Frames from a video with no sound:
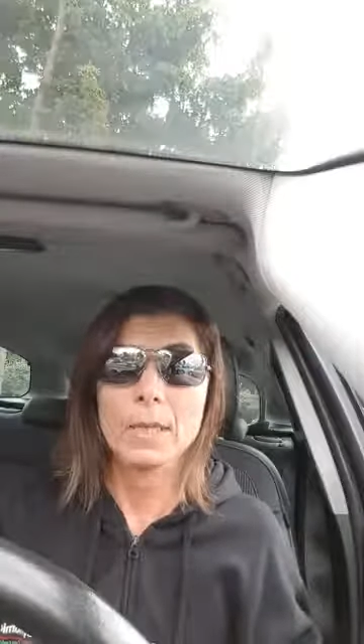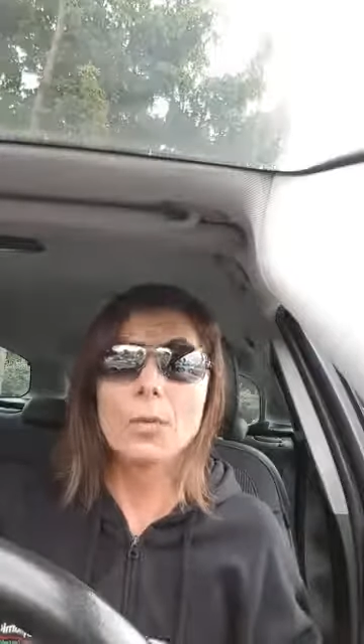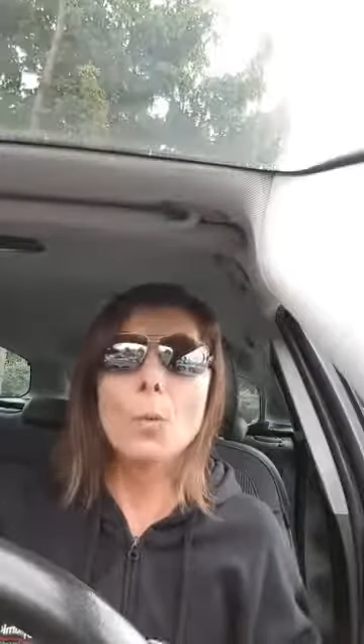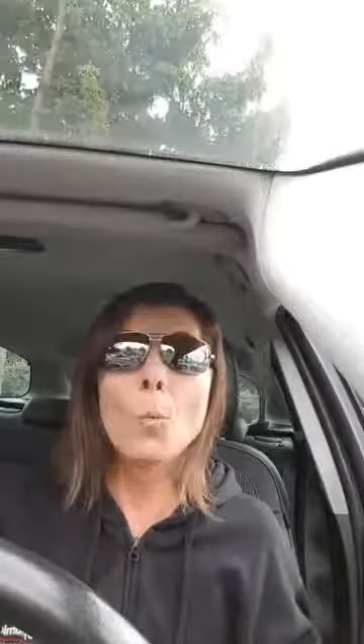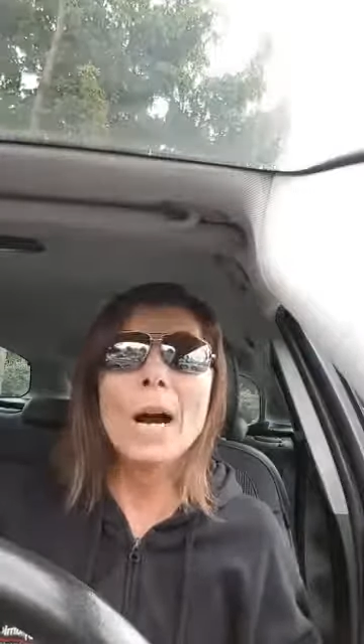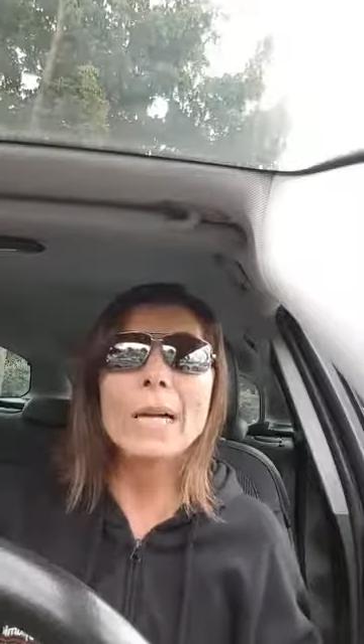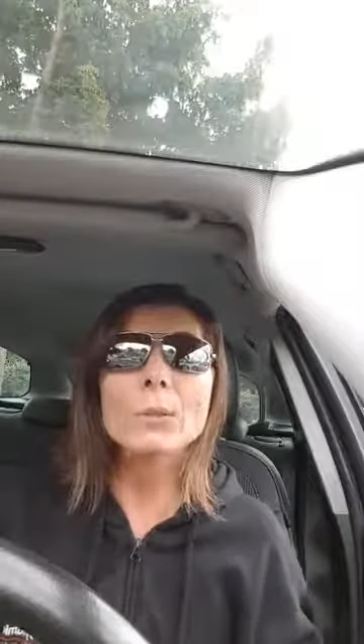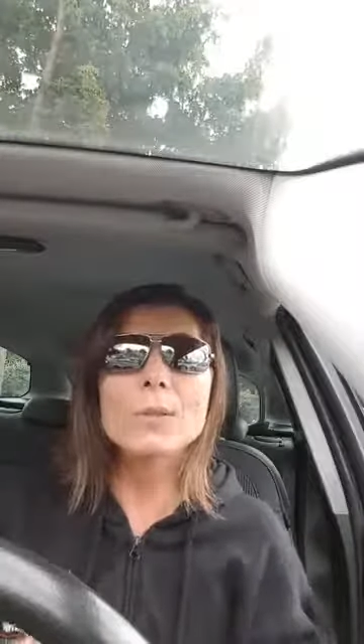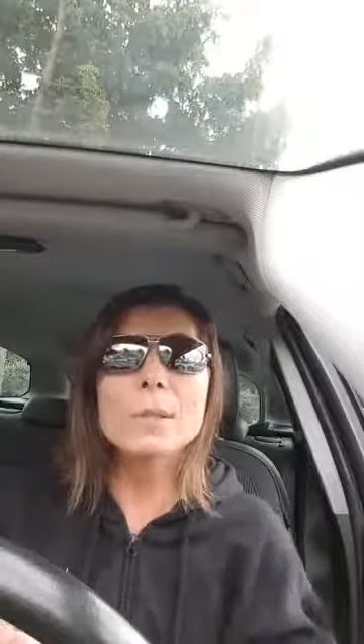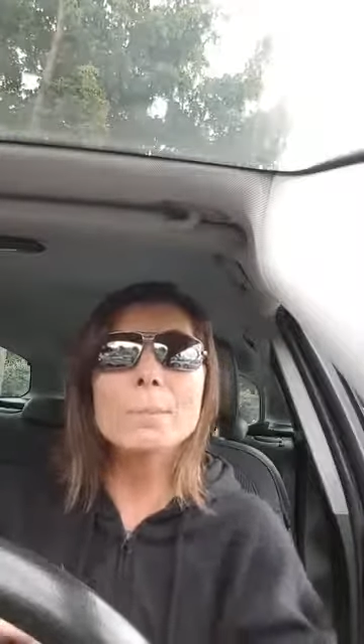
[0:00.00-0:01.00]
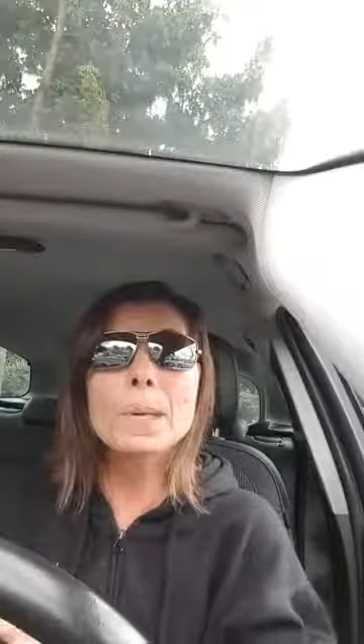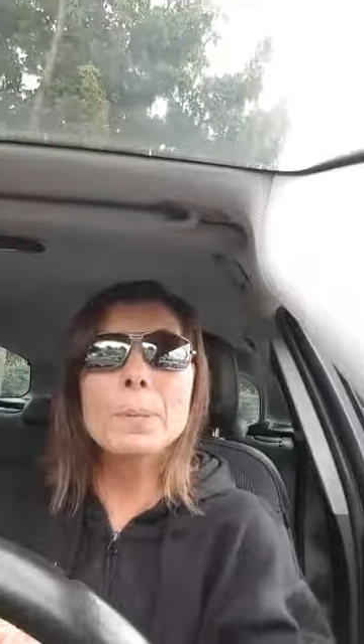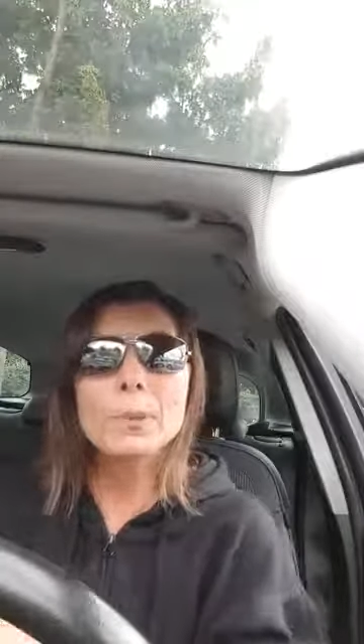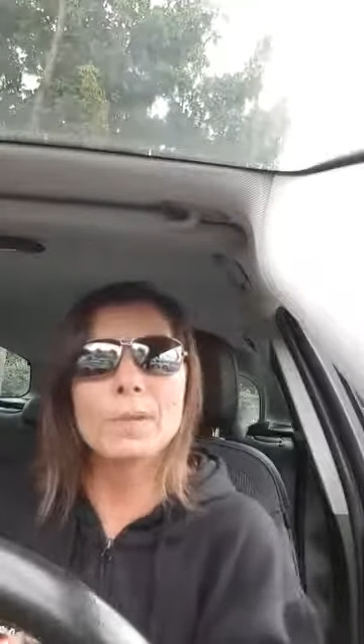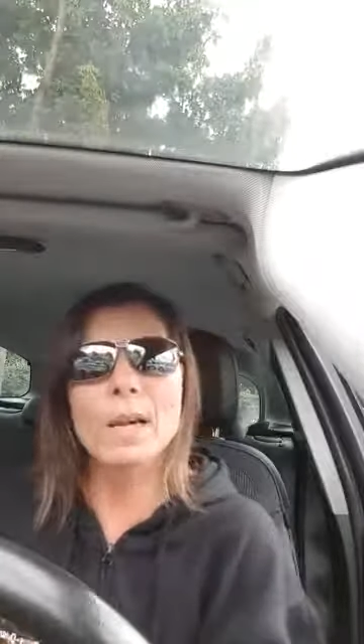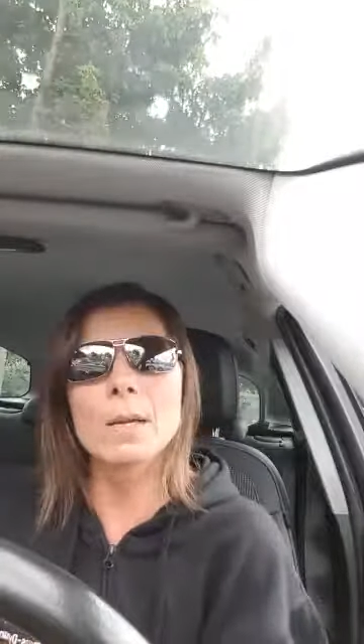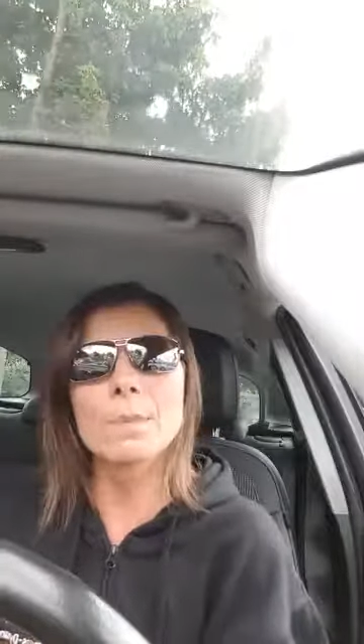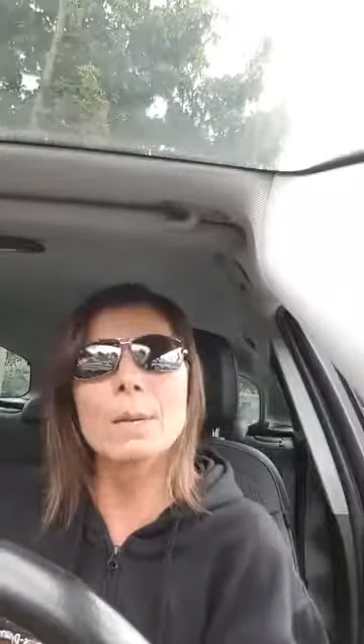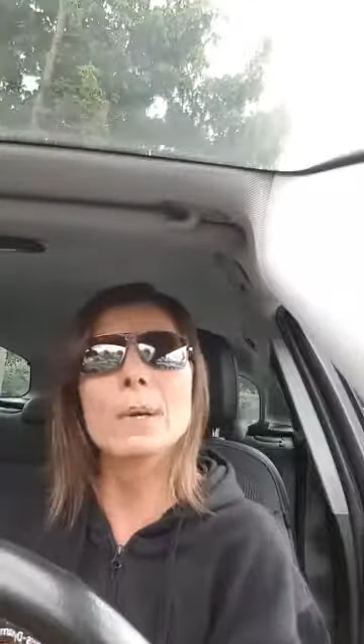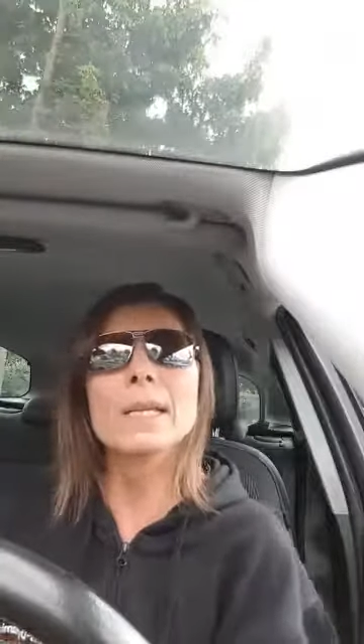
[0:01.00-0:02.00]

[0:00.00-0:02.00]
So why do some people develop them